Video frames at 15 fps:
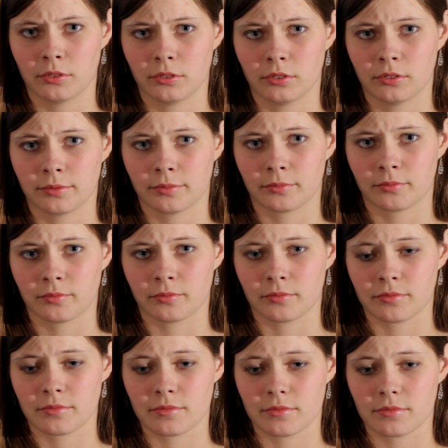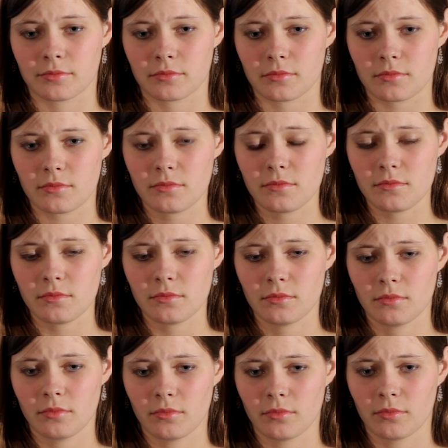
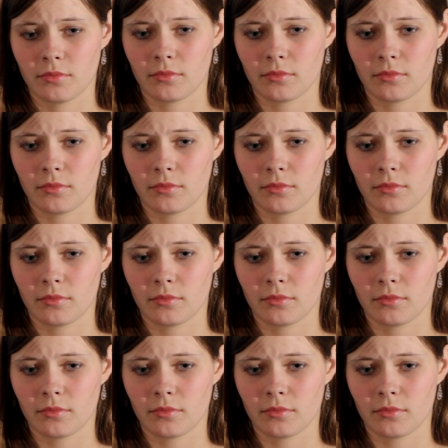(silence)